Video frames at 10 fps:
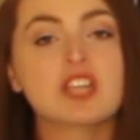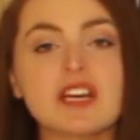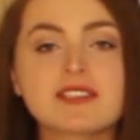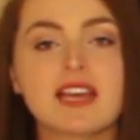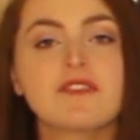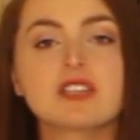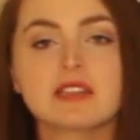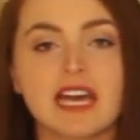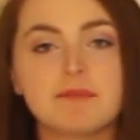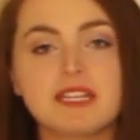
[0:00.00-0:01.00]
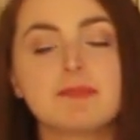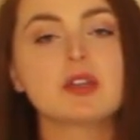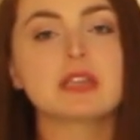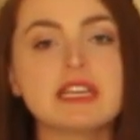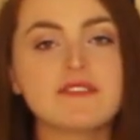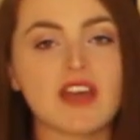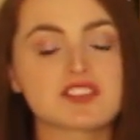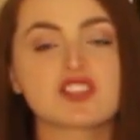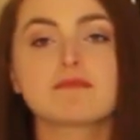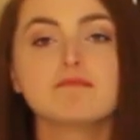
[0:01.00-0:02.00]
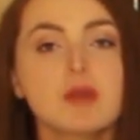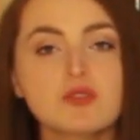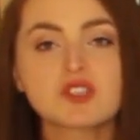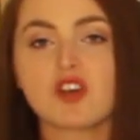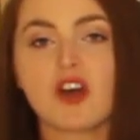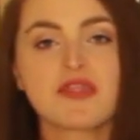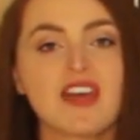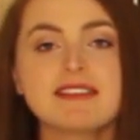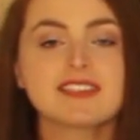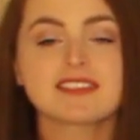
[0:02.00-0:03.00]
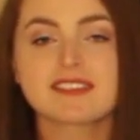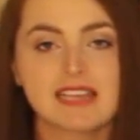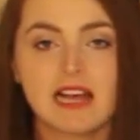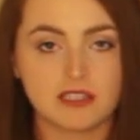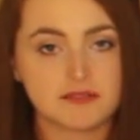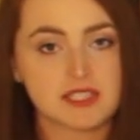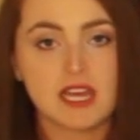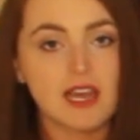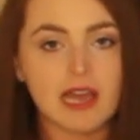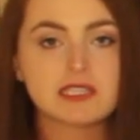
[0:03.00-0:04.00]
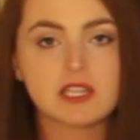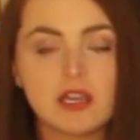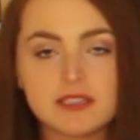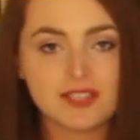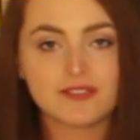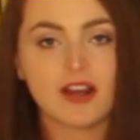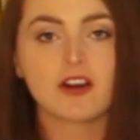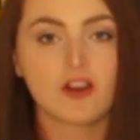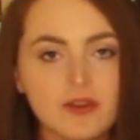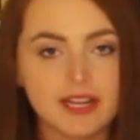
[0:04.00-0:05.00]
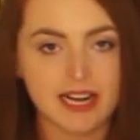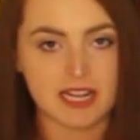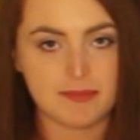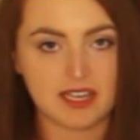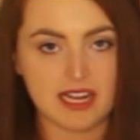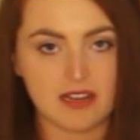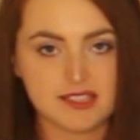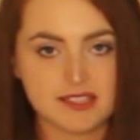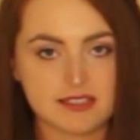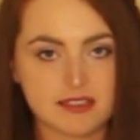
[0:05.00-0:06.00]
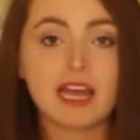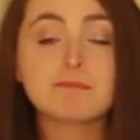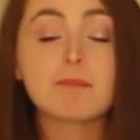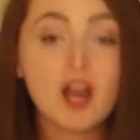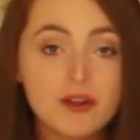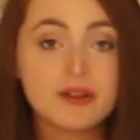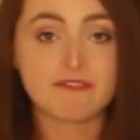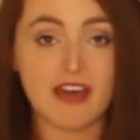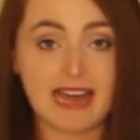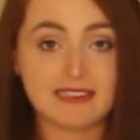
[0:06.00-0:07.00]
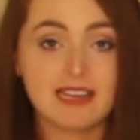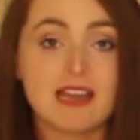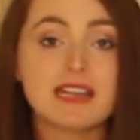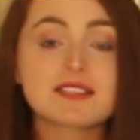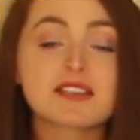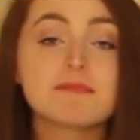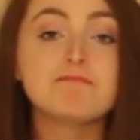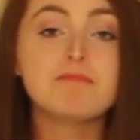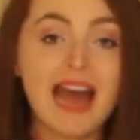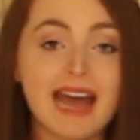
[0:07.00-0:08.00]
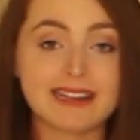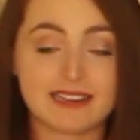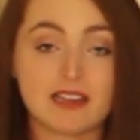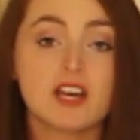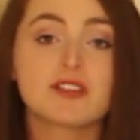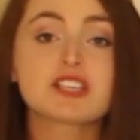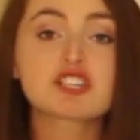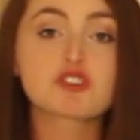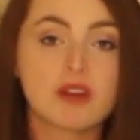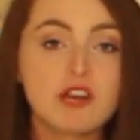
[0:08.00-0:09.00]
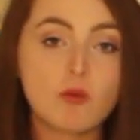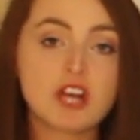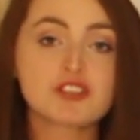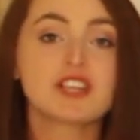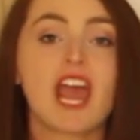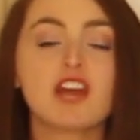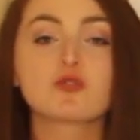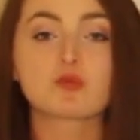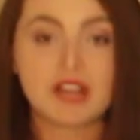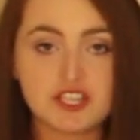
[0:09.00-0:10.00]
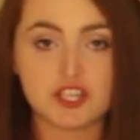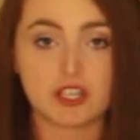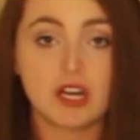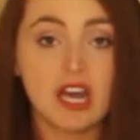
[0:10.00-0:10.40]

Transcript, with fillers: just have to let people live as their most authentic selves, as long as they're not hurting anybody else. And part of that is combating the straightwashing and erasure